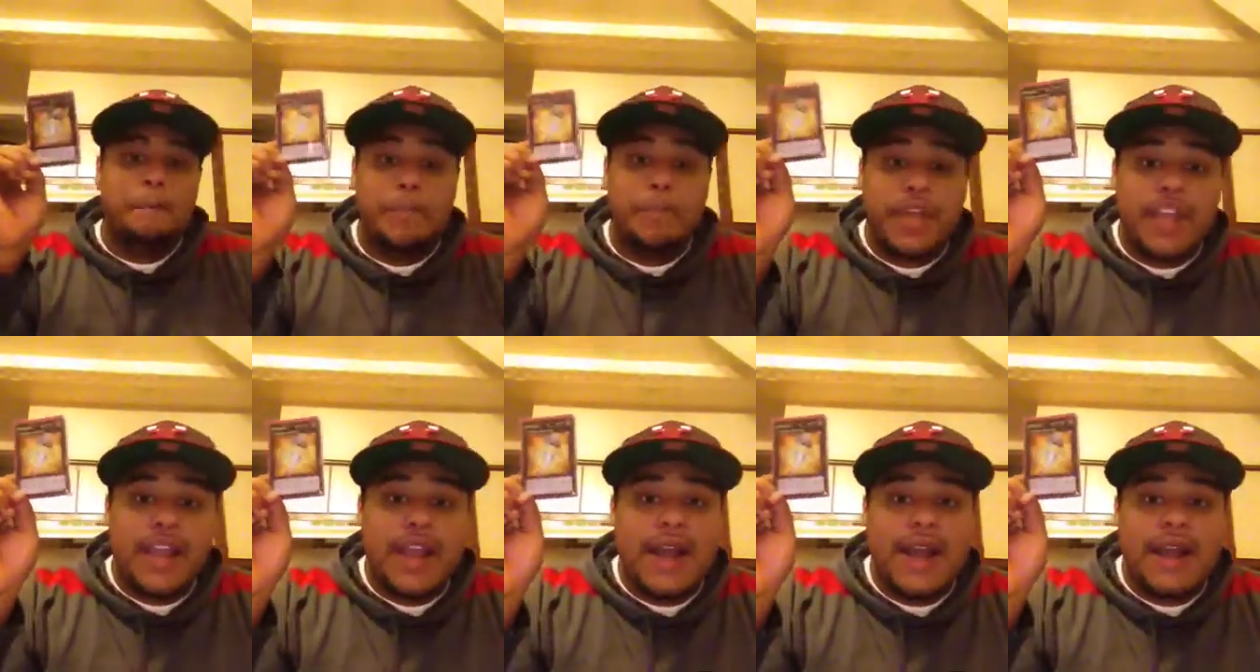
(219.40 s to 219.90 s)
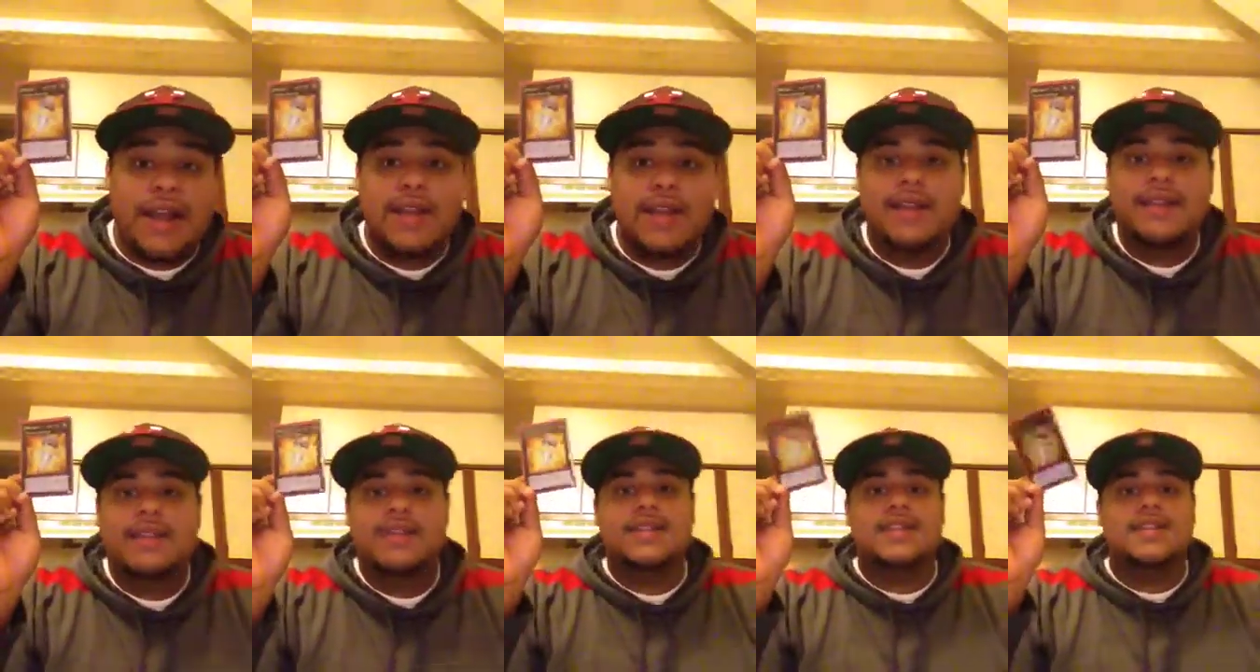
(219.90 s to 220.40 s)
Big Eye.
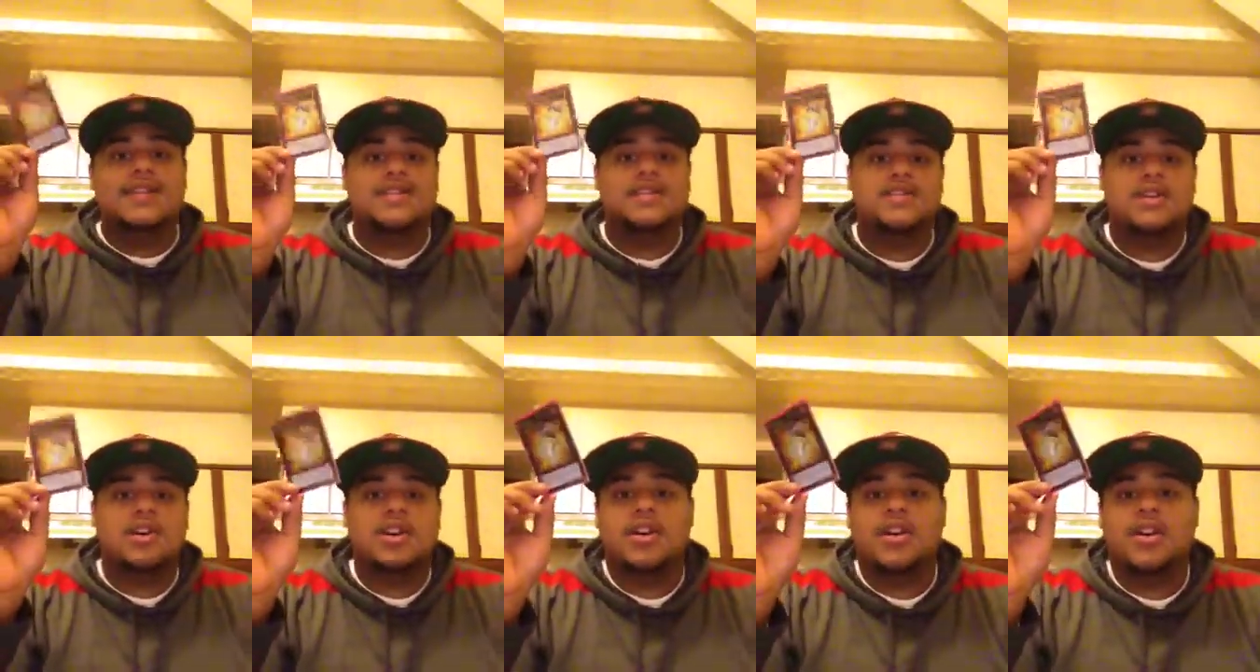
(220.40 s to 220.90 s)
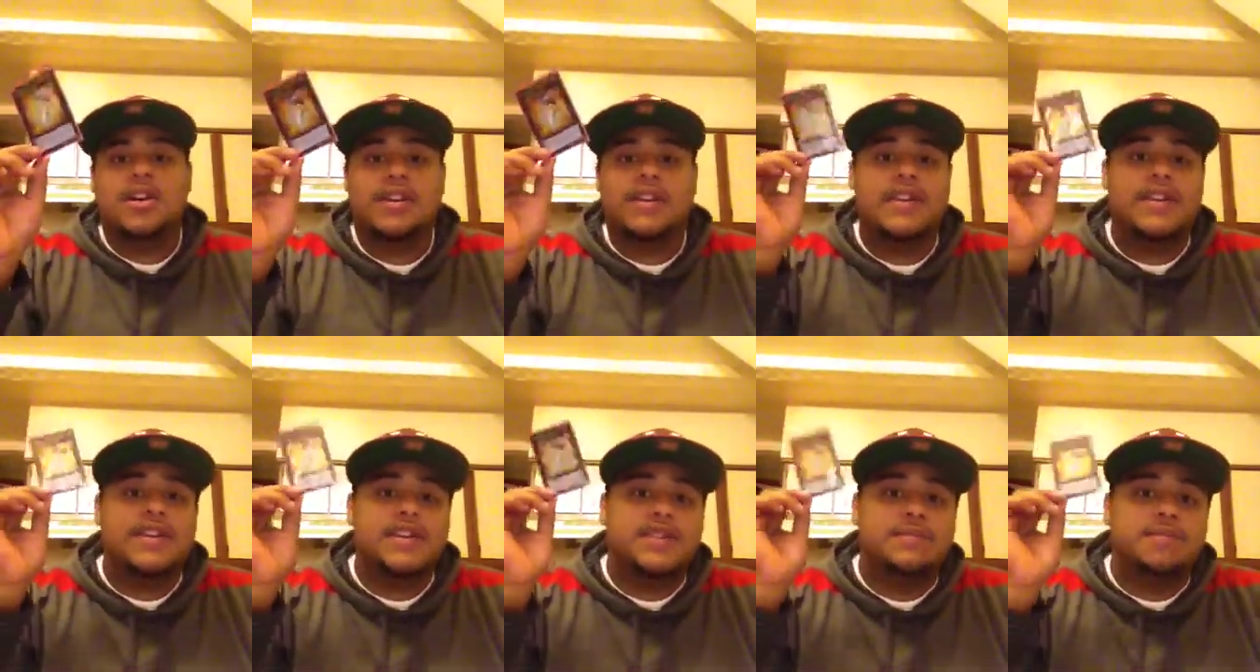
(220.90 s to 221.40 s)
This card
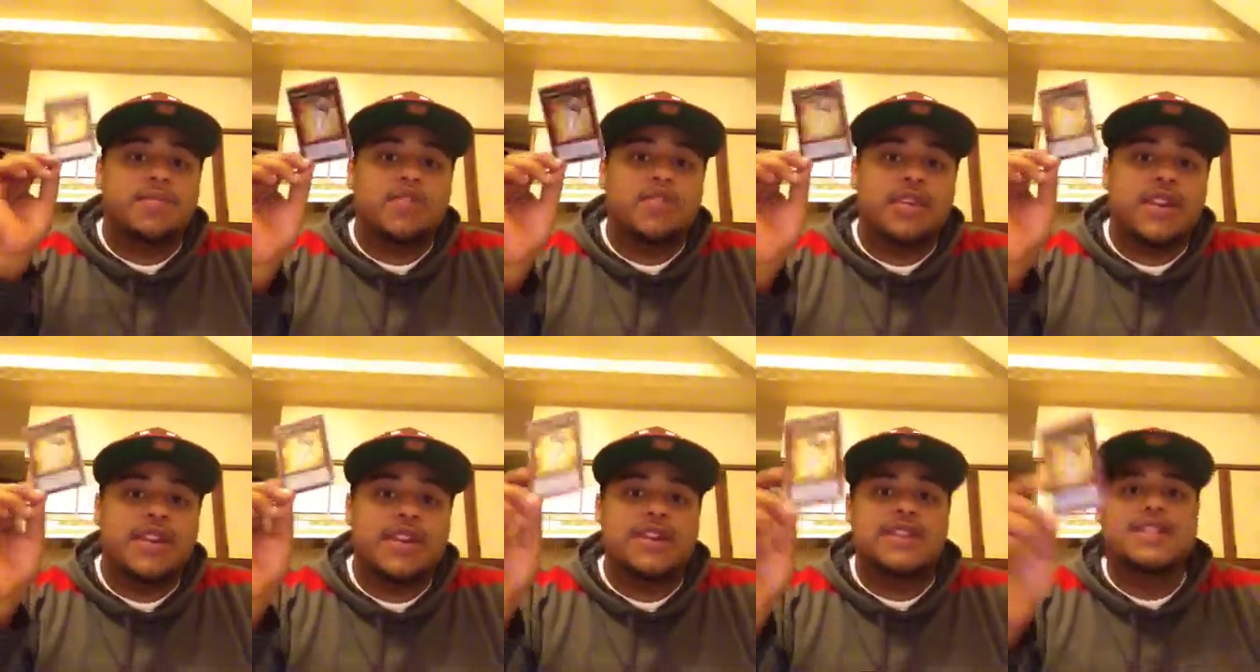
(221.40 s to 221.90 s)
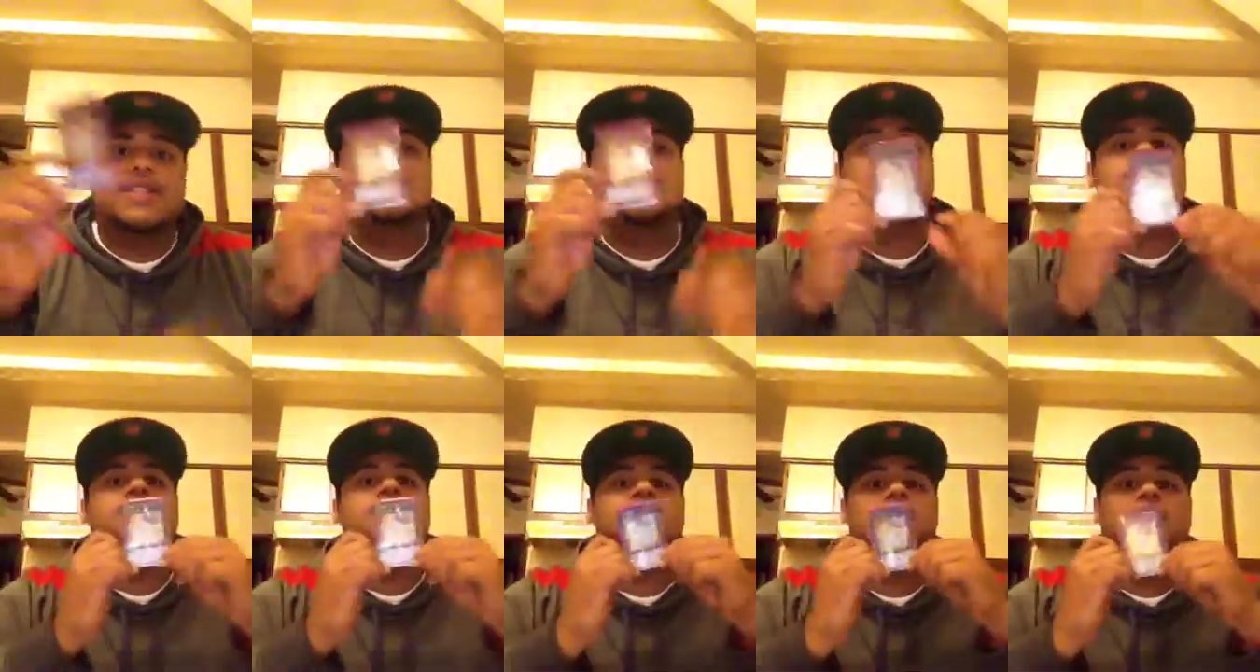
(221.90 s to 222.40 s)
is broken. This
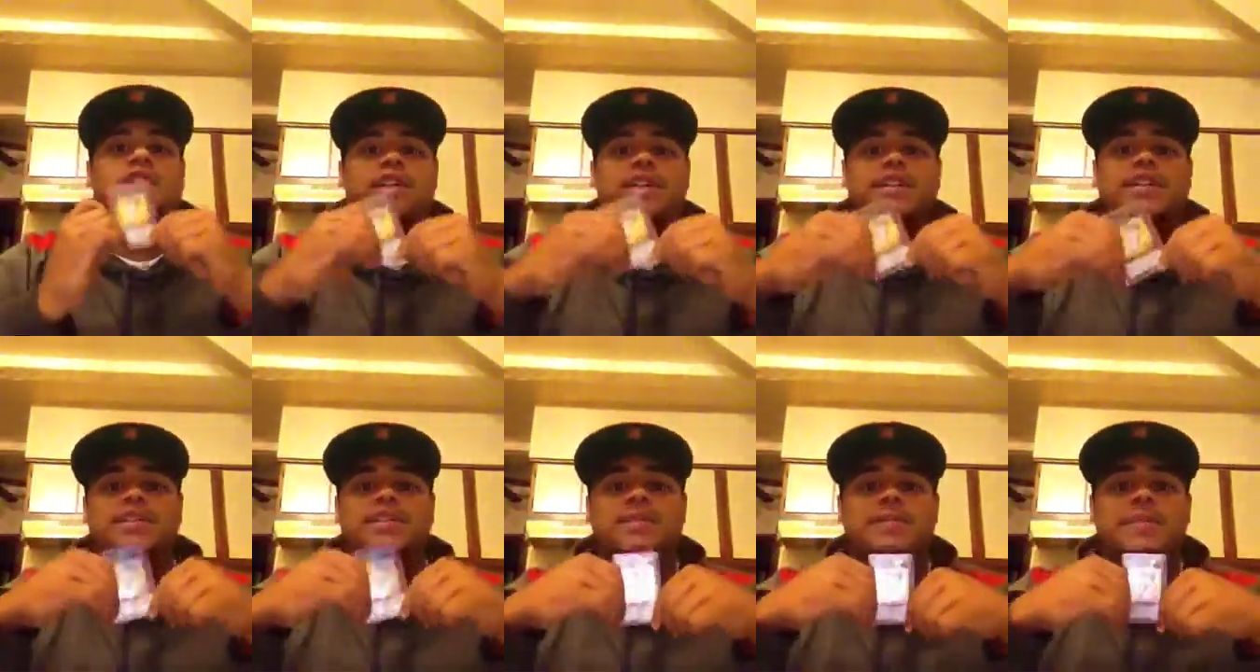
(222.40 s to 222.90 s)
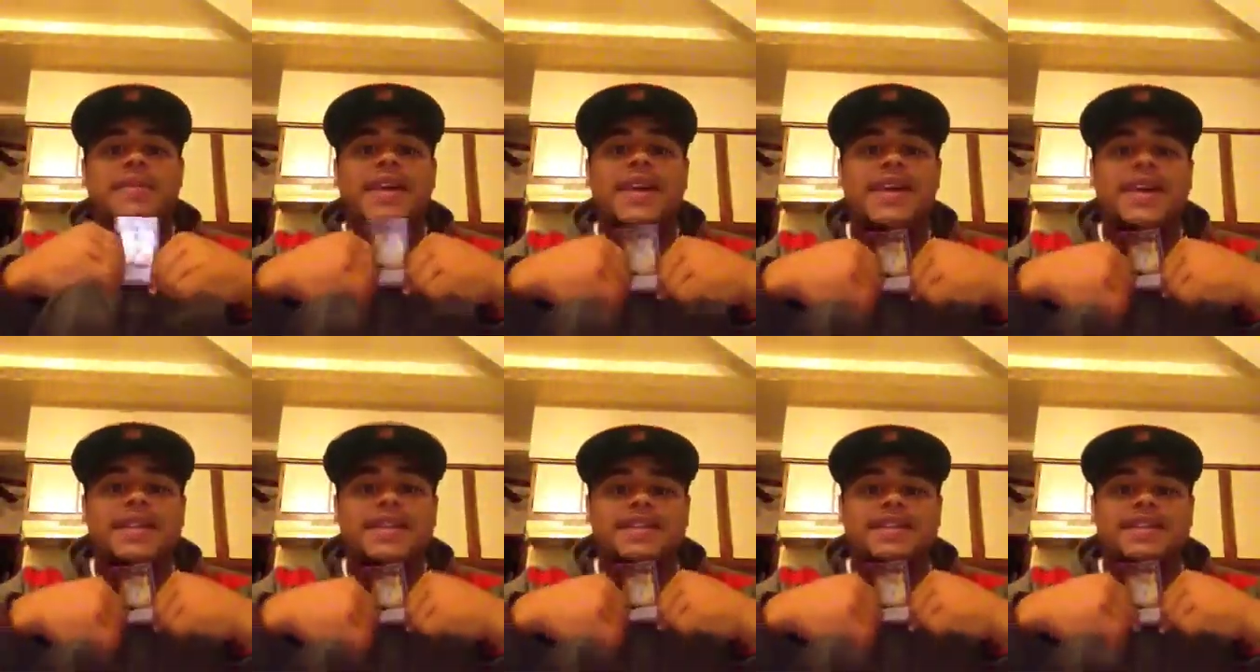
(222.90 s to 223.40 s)
card is
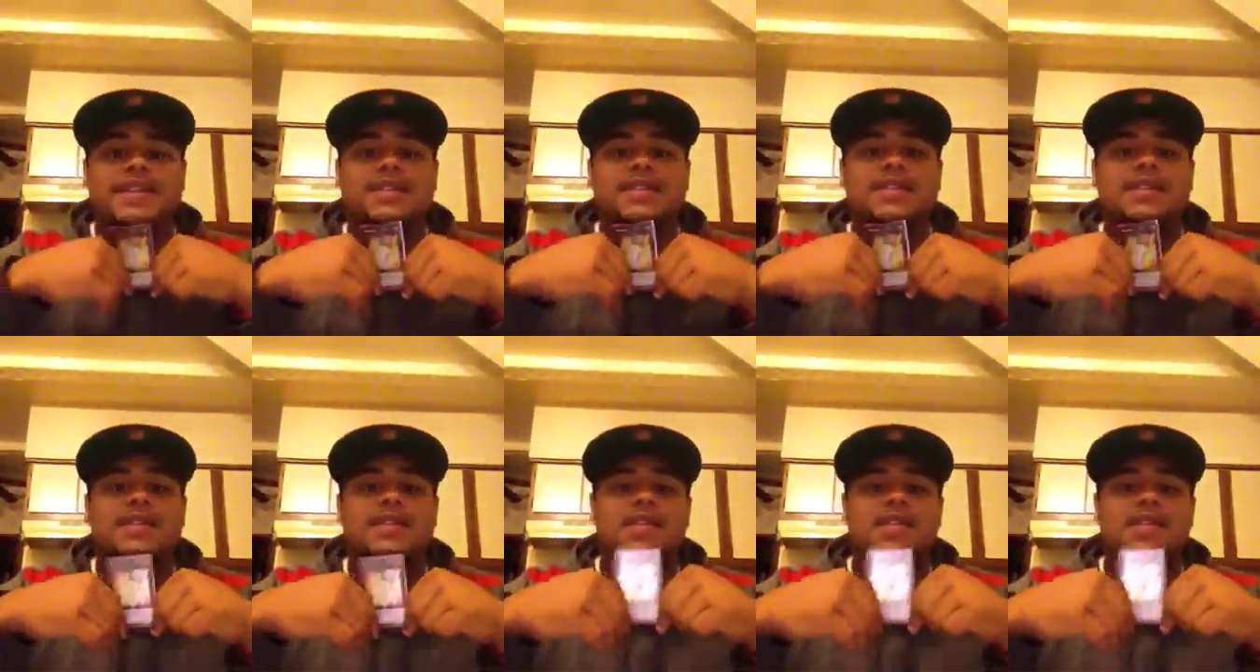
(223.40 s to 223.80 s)
amazing.